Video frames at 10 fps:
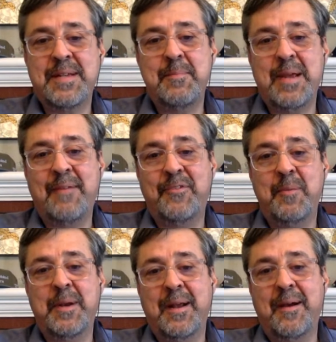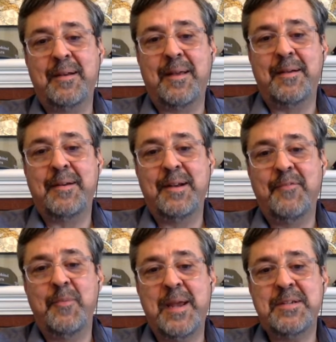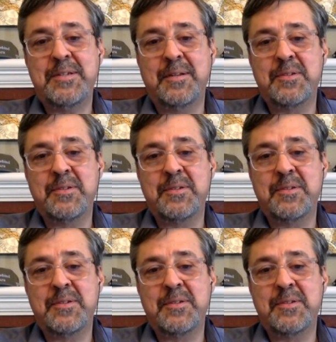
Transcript: named after him and I got a lot of good information.